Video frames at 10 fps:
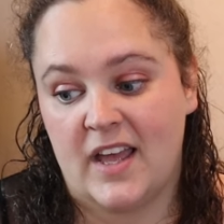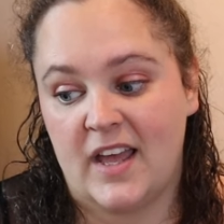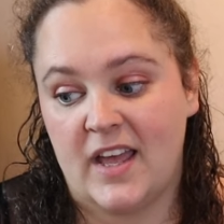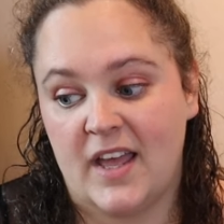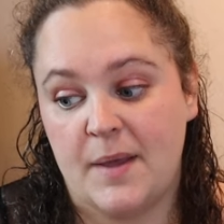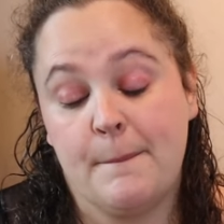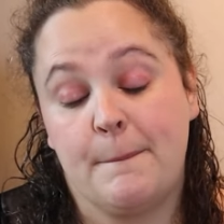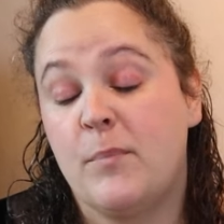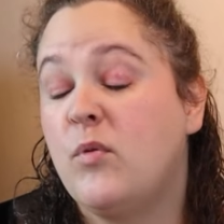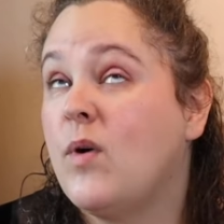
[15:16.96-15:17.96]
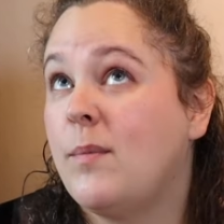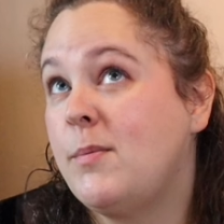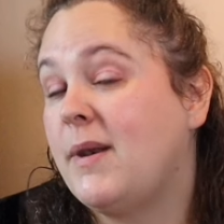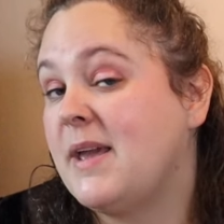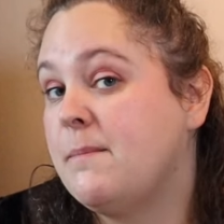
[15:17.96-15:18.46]

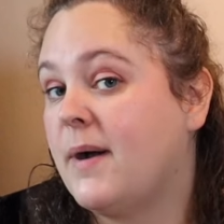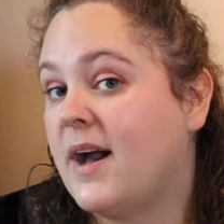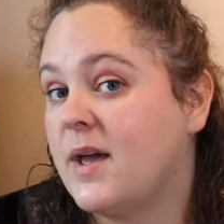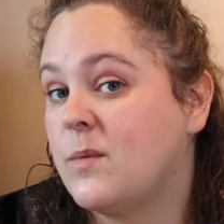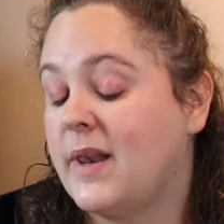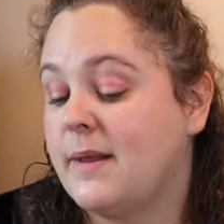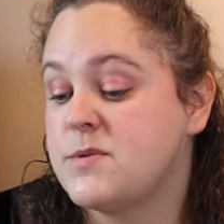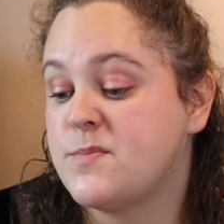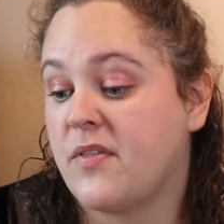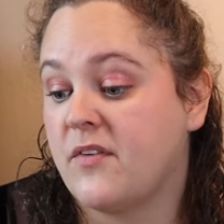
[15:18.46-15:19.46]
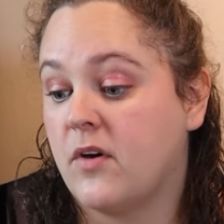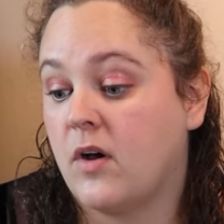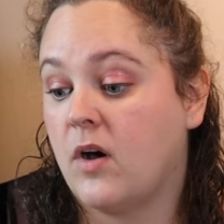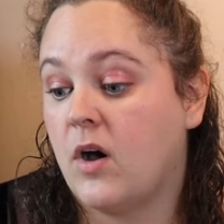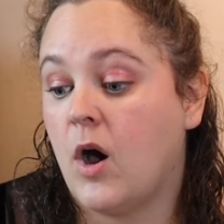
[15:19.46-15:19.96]
Probably by William's brother
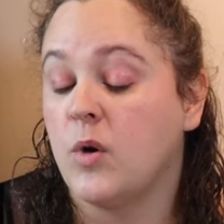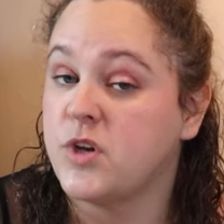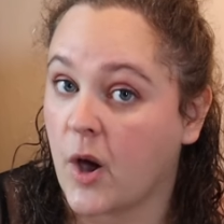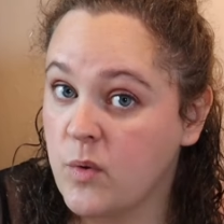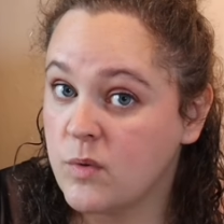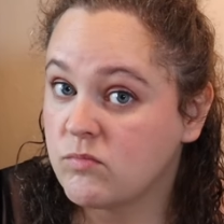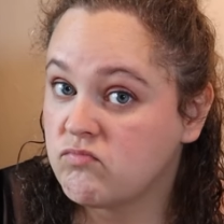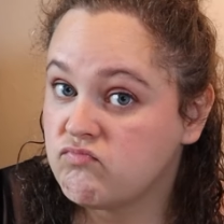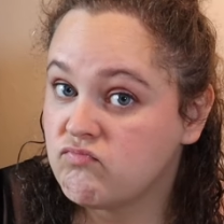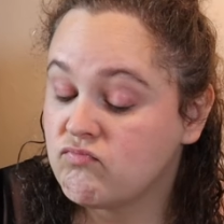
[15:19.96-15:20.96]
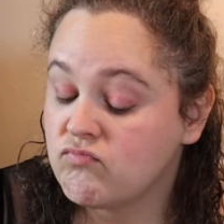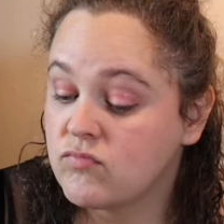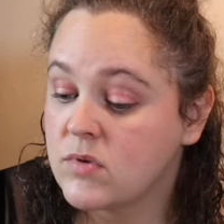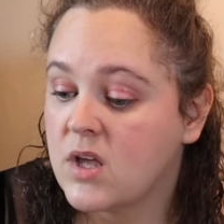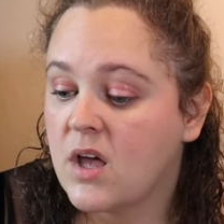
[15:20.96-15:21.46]
Odo,
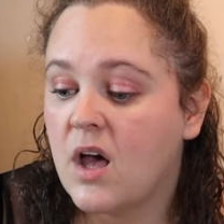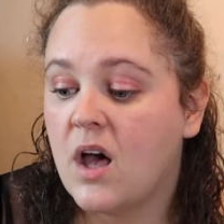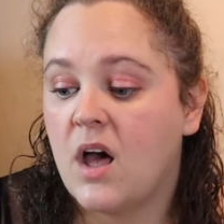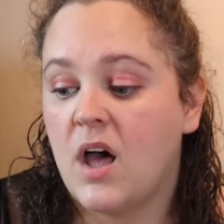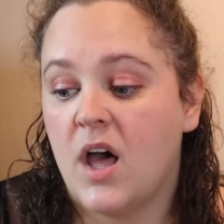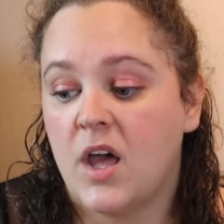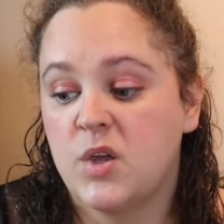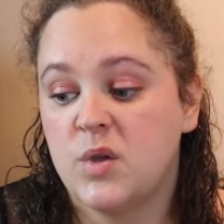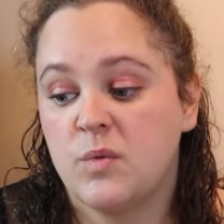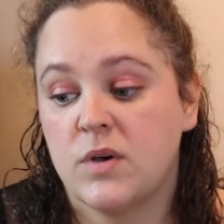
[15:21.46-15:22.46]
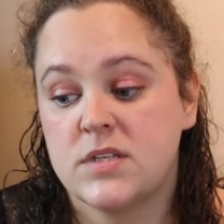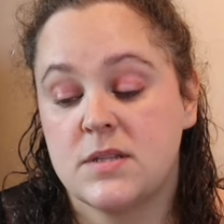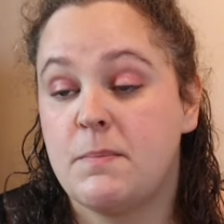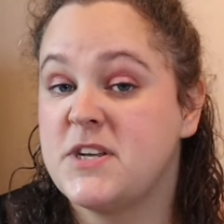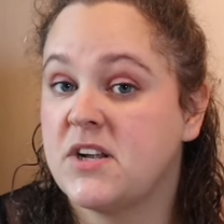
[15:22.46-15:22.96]
who was
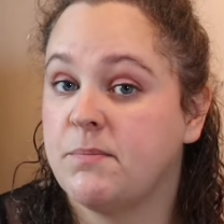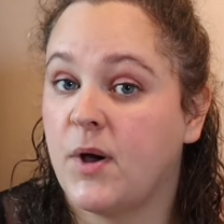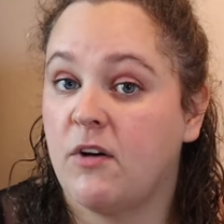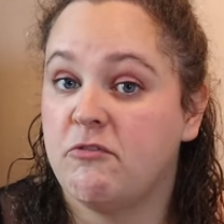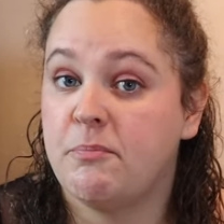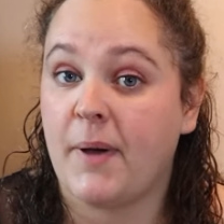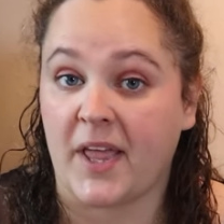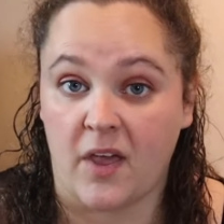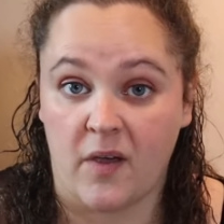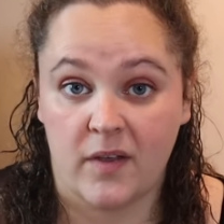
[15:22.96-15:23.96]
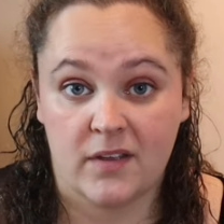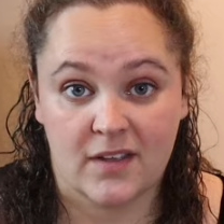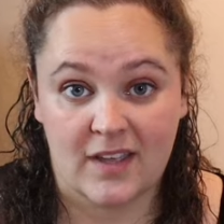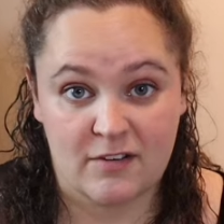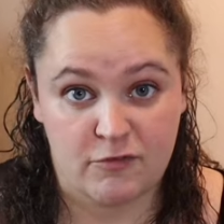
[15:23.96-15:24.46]
the Bishop of Bayeux in